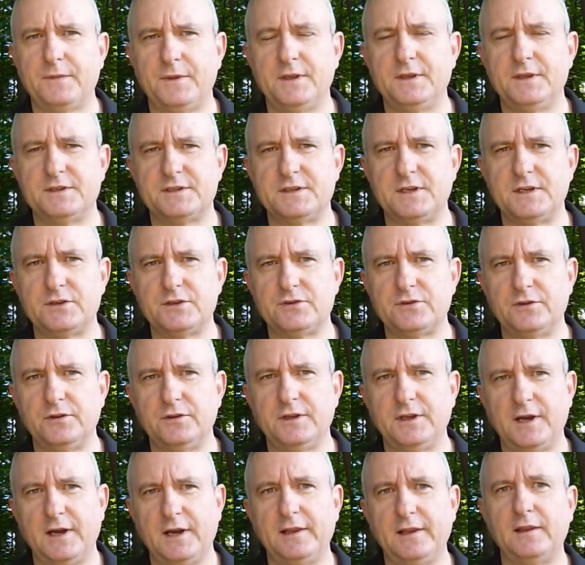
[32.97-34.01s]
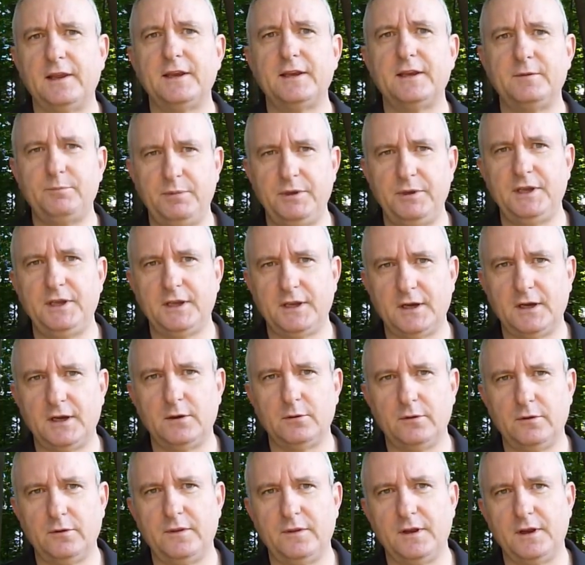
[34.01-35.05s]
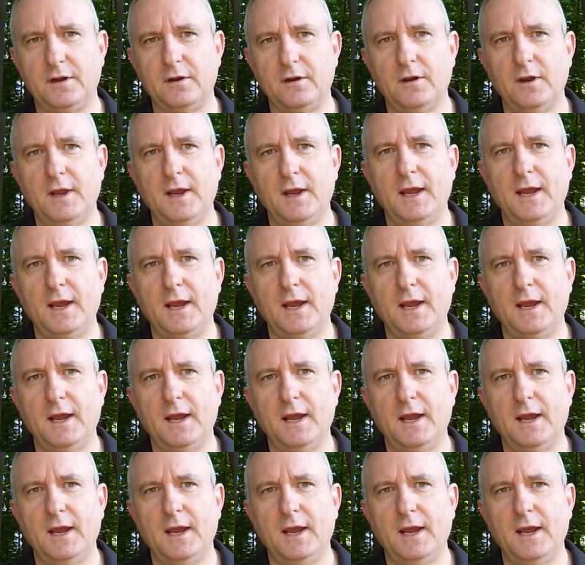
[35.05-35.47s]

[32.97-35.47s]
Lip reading: Essentially, I like being out there.